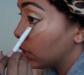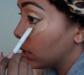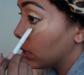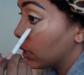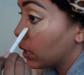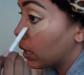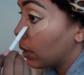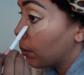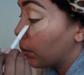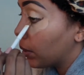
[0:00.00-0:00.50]
Like
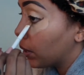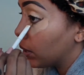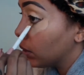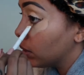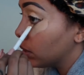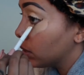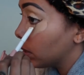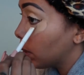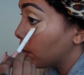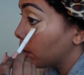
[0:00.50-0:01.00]
I barely
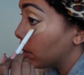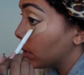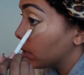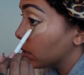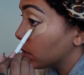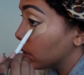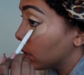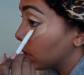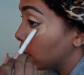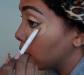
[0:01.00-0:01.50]
slept last
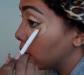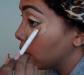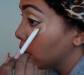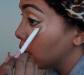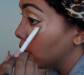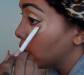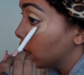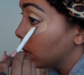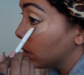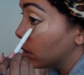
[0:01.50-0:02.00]
night
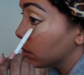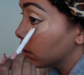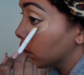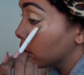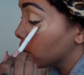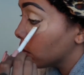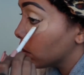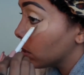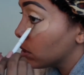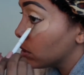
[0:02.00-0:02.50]
because I was
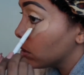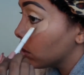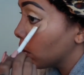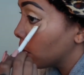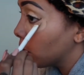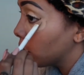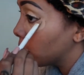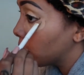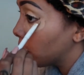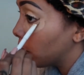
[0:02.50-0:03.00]
just in so
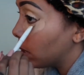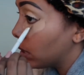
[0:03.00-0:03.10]
much pain.